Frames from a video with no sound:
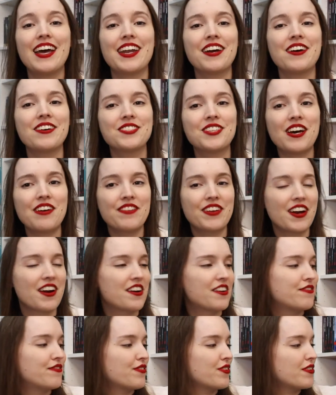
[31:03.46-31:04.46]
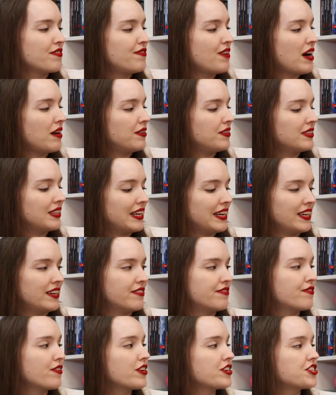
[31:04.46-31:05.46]
And I also have an arc for Foul Lady
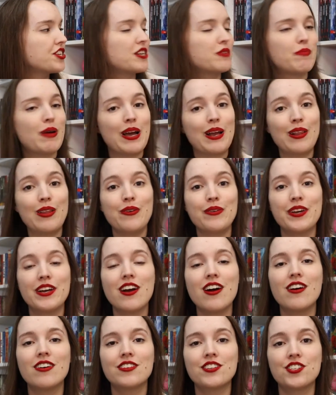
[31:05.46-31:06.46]
Fortune by Chloe Gong.